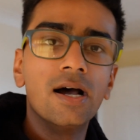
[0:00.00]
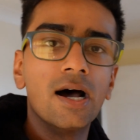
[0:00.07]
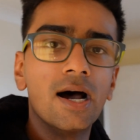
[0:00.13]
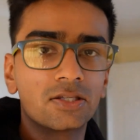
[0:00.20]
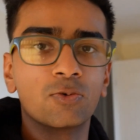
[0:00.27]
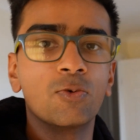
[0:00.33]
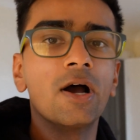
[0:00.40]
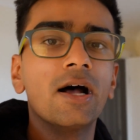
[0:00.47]

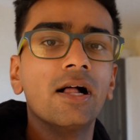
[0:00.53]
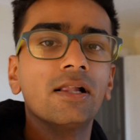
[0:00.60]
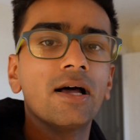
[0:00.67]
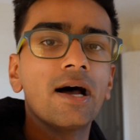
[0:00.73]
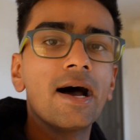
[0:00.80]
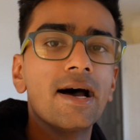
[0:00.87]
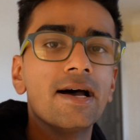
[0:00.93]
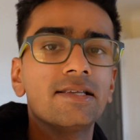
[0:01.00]
as well
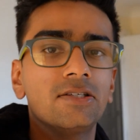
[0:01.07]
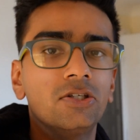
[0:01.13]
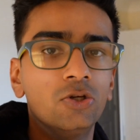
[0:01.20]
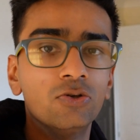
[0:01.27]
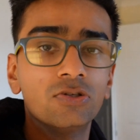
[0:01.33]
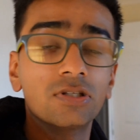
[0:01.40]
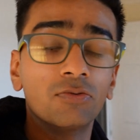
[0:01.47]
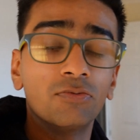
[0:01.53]
as
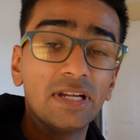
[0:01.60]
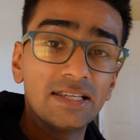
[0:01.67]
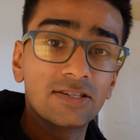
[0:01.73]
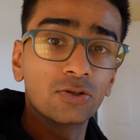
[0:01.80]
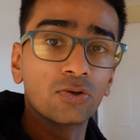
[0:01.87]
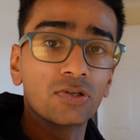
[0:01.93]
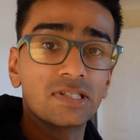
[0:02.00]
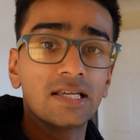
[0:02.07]
use the
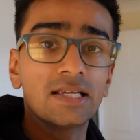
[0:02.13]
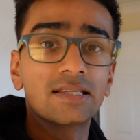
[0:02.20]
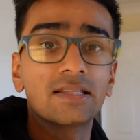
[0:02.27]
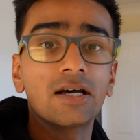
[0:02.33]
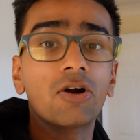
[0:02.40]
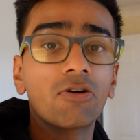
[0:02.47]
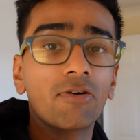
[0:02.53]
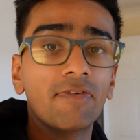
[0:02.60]
resources
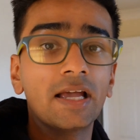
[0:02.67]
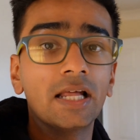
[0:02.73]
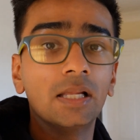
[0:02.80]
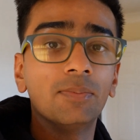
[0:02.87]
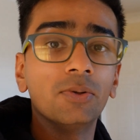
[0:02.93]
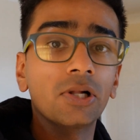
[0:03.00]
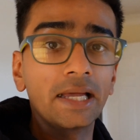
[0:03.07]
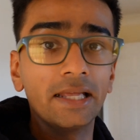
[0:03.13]
that are
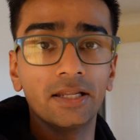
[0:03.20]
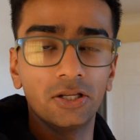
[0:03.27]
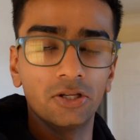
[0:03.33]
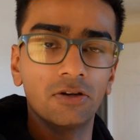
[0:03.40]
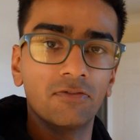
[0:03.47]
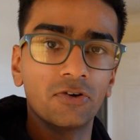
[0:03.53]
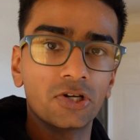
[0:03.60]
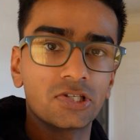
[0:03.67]
available in the
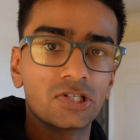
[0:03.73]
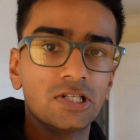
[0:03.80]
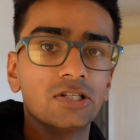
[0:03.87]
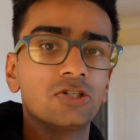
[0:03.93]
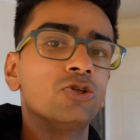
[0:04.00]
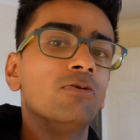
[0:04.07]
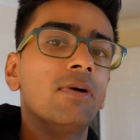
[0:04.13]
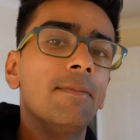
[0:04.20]

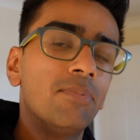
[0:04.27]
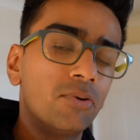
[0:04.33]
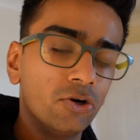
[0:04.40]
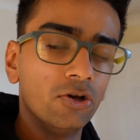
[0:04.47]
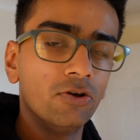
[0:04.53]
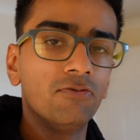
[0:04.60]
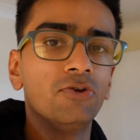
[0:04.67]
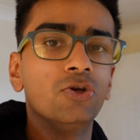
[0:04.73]
universities to
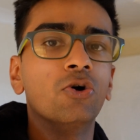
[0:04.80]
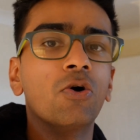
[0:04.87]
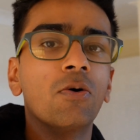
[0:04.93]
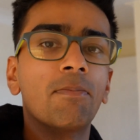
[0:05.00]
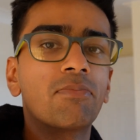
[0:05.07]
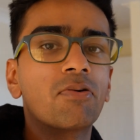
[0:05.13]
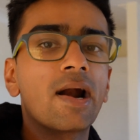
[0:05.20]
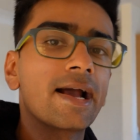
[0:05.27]
improve your
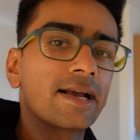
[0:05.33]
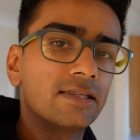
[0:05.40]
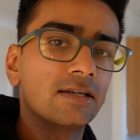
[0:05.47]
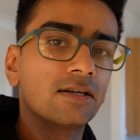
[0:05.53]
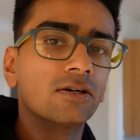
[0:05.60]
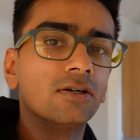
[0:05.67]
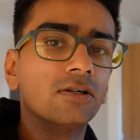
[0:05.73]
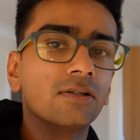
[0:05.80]

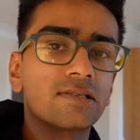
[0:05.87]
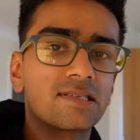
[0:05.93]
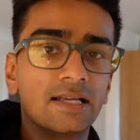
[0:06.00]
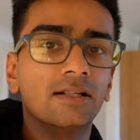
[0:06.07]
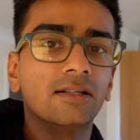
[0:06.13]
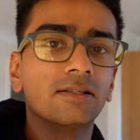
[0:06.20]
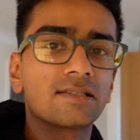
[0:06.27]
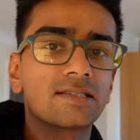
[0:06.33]
practical
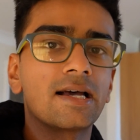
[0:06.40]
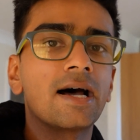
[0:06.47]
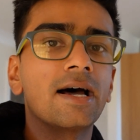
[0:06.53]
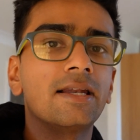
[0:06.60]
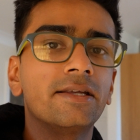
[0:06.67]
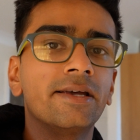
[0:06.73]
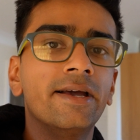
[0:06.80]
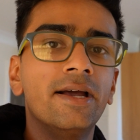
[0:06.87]
skills
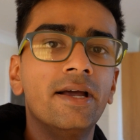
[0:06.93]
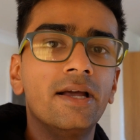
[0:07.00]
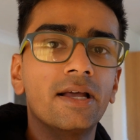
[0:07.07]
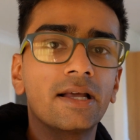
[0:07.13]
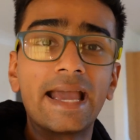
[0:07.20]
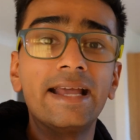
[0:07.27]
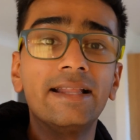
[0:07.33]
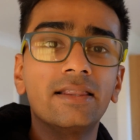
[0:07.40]
and
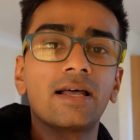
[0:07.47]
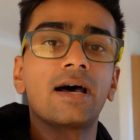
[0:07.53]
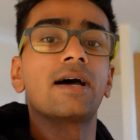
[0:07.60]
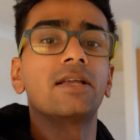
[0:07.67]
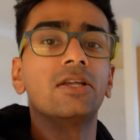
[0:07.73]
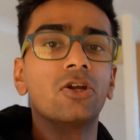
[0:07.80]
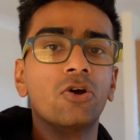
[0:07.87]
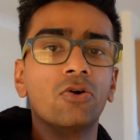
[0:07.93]
gain
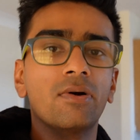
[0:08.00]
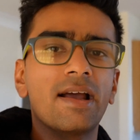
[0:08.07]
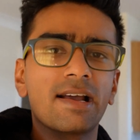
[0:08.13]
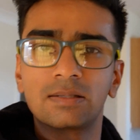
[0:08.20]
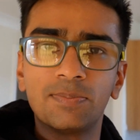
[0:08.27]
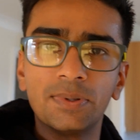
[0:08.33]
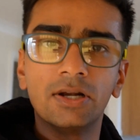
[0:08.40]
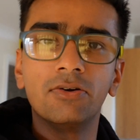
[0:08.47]
that, you know,
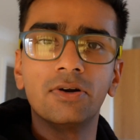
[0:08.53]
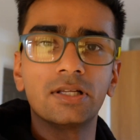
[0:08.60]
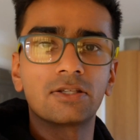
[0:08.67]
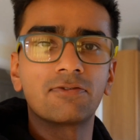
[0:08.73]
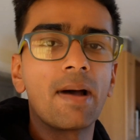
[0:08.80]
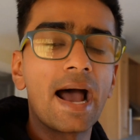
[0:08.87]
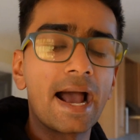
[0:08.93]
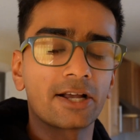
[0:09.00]
experience
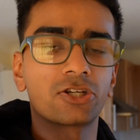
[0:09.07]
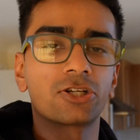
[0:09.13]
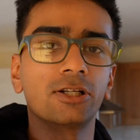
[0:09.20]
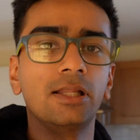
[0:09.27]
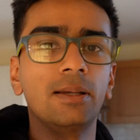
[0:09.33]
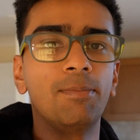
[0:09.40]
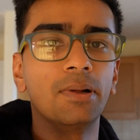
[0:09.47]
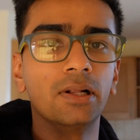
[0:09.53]
from
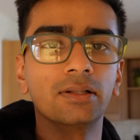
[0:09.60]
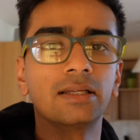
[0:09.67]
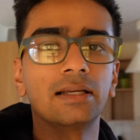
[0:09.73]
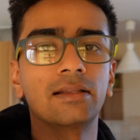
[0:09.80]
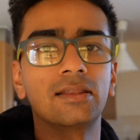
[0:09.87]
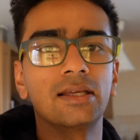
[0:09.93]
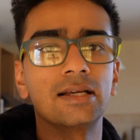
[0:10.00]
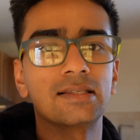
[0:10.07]
actually
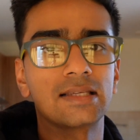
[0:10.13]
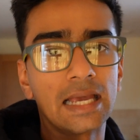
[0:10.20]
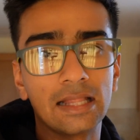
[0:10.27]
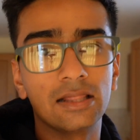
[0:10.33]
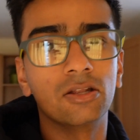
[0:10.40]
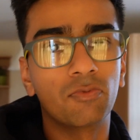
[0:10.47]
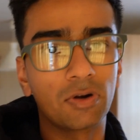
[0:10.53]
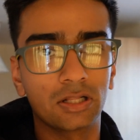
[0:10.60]
building things
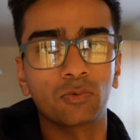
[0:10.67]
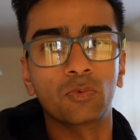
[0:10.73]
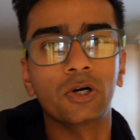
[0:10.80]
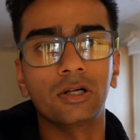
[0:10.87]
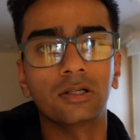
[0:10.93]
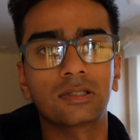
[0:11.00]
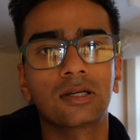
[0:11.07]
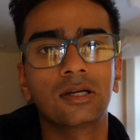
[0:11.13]
in the real
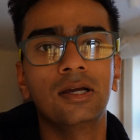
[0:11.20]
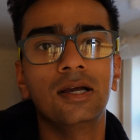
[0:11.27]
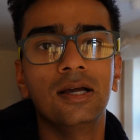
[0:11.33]
world.